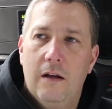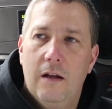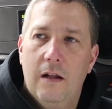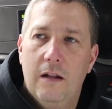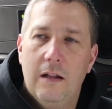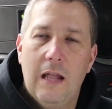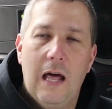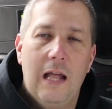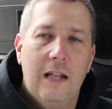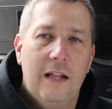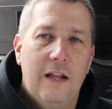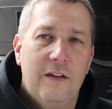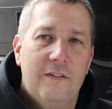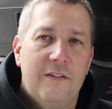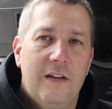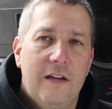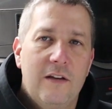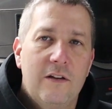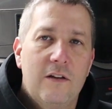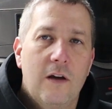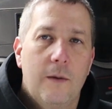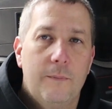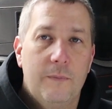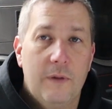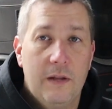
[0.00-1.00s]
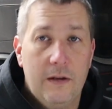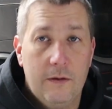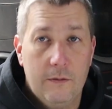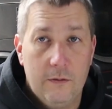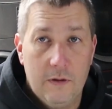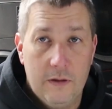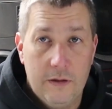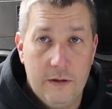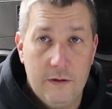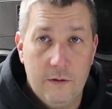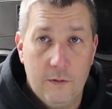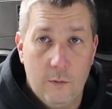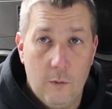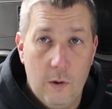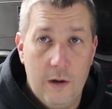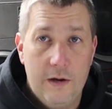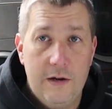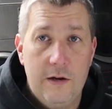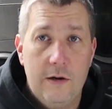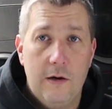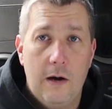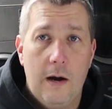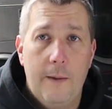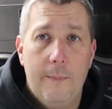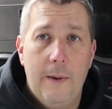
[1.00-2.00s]
lot less income than the one
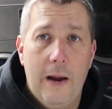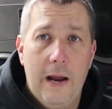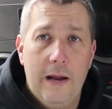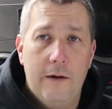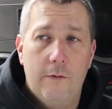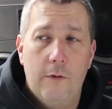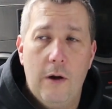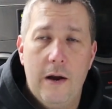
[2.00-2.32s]
here I'm at